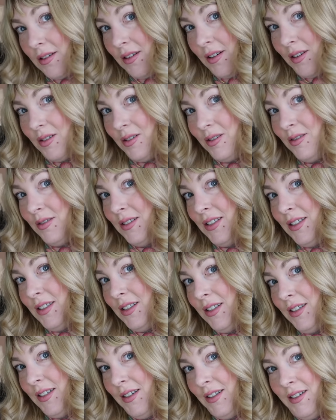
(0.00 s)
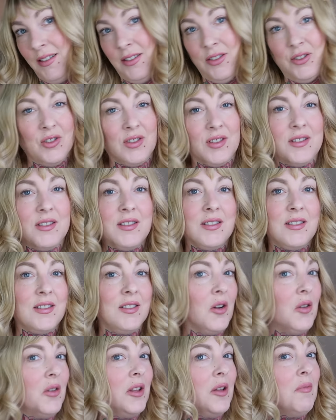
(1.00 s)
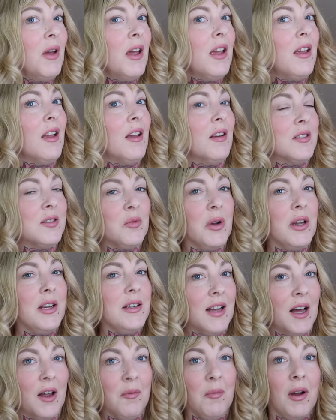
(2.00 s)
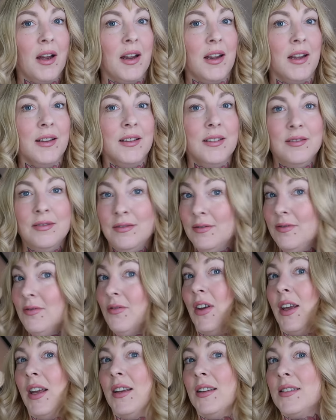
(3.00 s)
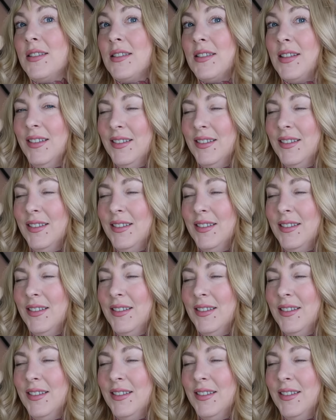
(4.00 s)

ago, just slowly making its way down my face.